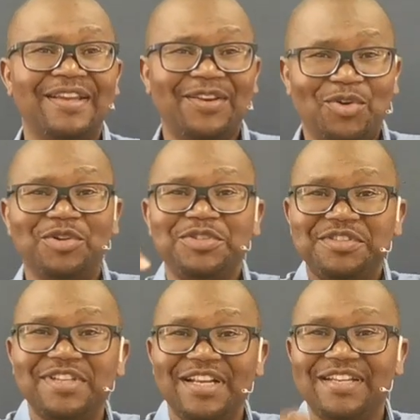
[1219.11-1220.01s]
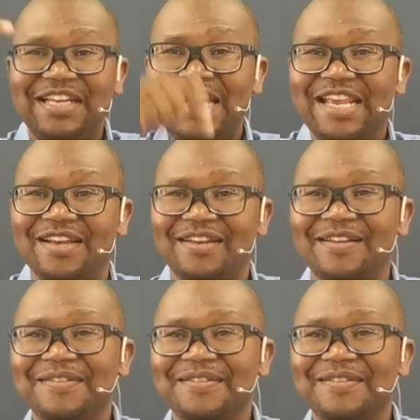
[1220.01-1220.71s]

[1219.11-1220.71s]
And all started here.